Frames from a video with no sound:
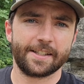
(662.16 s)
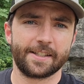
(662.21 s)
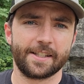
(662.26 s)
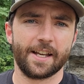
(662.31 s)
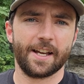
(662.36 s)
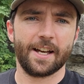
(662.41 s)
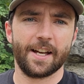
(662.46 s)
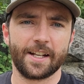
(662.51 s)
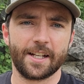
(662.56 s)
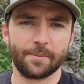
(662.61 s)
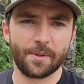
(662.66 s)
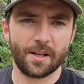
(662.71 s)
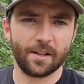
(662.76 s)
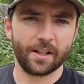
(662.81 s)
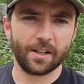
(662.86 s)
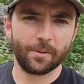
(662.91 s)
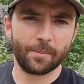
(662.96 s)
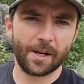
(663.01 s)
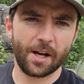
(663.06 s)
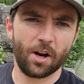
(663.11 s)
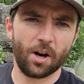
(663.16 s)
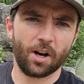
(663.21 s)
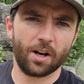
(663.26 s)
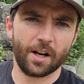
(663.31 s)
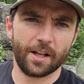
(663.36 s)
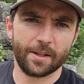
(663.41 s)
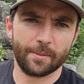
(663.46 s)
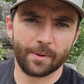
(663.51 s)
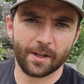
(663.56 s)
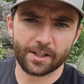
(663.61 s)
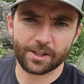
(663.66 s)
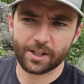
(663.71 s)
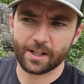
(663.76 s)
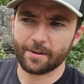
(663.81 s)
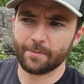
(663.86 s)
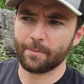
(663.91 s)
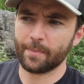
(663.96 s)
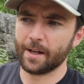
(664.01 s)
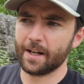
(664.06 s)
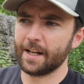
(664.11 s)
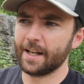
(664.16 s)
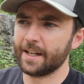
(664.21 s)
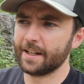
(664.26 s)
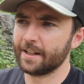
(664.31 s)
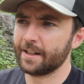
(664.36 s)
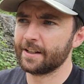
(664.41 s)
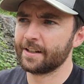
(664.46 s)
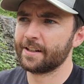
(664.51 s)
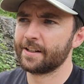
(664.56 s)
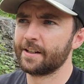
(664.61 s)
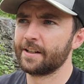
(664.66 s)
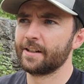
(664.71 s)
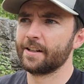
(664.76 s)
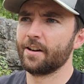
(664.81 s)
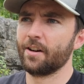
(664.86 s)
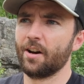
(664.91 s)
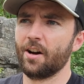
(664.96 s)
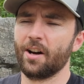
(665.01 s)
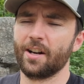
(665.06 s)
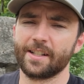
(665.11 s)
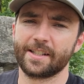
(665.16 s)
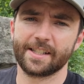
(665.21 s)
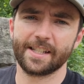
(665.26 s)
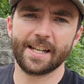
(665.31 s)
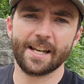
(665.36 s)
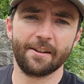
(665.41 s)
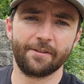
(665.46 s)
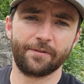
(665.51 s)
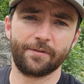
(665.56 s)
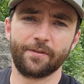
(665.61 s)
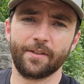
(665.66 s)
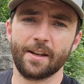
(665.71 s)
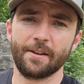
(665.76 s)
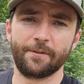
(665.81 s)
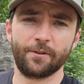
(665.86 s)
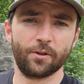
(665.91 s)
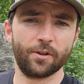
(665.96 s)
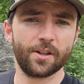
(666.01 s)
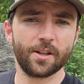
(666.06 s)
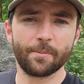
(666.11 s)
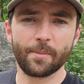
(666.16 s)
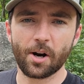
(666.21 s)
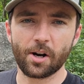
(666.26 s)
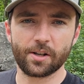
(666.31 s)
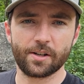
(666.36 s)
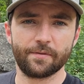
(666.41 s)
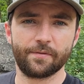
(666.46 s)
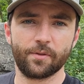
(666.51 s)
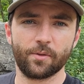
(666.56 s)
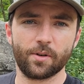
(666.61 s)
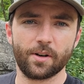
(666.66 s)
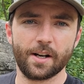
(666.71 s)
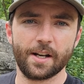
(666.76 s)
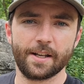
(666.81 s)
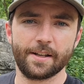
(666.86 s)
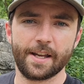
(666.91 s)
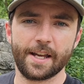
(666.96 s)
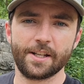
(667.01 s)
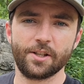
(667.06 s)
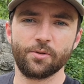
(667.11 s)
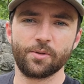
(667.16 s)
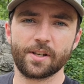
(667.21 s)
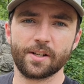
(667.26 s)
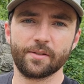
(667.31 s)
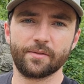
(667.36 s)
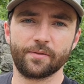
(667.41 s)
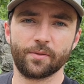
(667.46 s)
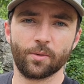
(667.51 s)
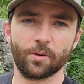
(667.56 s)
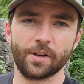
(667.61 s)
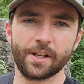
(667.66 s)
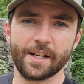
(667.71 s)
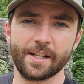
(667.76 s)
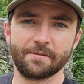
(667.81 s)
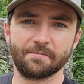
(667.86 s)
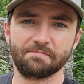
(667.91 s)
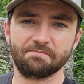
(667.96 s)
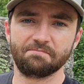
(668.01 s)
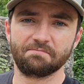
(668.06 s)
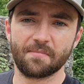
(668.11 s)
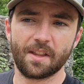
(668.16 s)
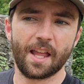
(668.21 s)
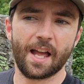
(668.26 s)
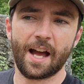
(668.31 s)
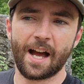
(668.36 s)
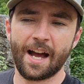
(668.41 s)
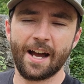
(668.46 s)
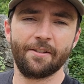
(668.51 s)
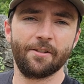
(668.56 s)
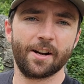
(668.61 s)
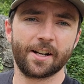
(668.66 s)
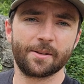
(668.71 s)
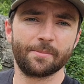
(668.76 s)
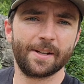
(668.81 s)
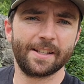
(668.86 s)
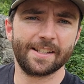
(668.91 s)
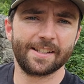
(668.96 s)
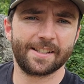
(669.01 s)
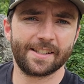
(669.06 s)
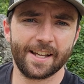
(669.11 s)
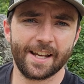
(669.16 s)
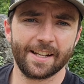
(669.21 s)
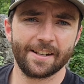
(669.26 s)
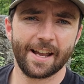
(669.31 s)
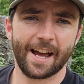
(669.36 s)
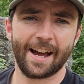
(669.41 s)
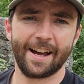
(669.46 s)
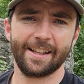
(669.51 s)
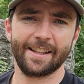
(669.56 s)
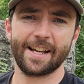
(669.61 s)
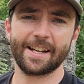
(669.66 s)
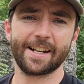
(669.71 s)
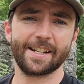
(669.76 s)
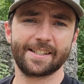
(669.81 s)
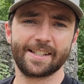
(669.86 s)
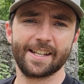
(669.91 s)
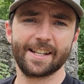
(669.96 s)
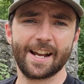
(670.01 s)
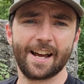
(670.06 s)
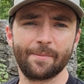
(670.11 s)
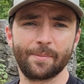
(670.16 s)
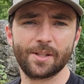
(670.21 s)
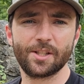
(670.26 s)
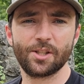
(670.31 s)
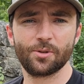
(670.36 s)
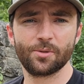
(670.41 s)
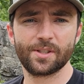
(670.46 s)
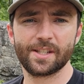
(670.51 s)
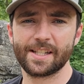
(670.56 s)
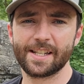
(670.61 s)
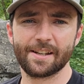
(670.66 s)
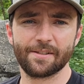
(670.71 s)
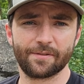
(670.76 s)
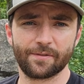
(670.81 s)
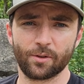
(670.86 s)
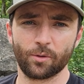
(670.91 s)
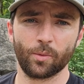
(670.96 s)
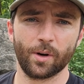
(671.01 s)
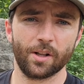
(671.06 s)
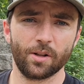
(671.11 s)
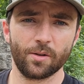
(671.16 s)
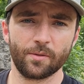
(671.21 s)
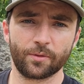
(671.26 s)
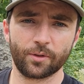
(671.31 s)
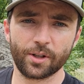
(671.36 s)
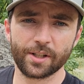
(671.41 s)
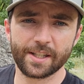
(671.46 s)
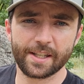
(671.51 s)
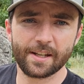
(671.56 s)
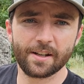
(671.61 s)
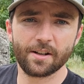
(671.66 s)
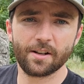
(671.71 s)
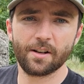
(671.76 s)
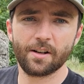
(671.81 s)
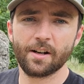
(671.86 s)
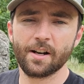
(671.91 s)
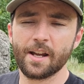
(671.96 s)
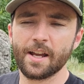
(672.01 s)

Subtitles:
gonna be a little bit hard on the budget, but honestly, if you're in the market for it and you can afford it, I recommend this tent. Like I said, I've been using it for well over a year.